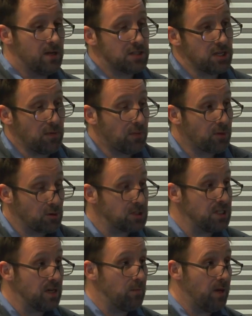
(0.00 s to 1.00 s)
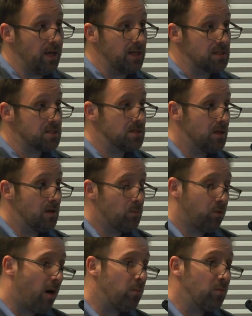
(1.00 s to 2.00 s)
say, 13 minutes,
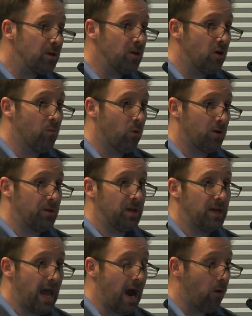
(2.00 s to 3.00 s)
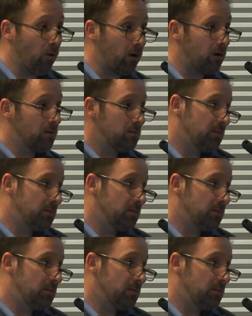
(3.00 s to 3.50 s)
probably no more than an hour,